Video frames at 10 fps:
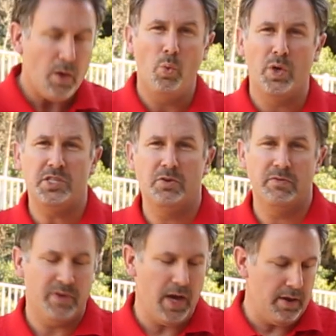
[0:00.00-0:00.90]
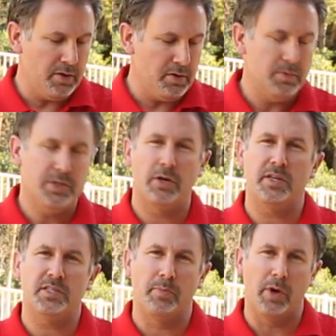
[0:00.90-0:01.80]
Once you've got your
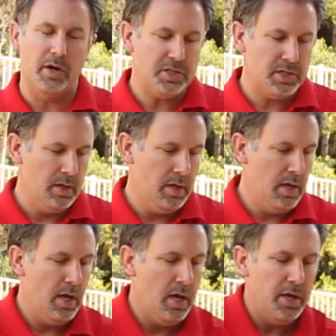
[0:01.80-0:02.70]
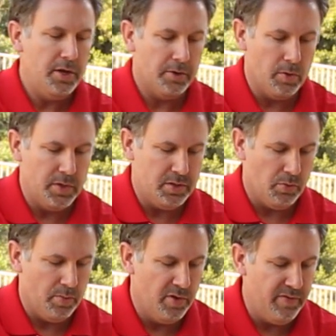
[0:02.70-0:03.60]
turkey submerged, you're going to
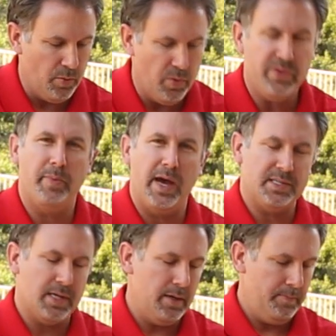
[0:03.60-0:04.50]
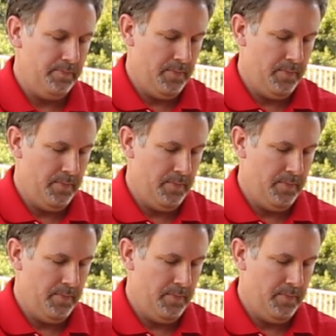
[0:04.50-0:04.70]
remove it with the basket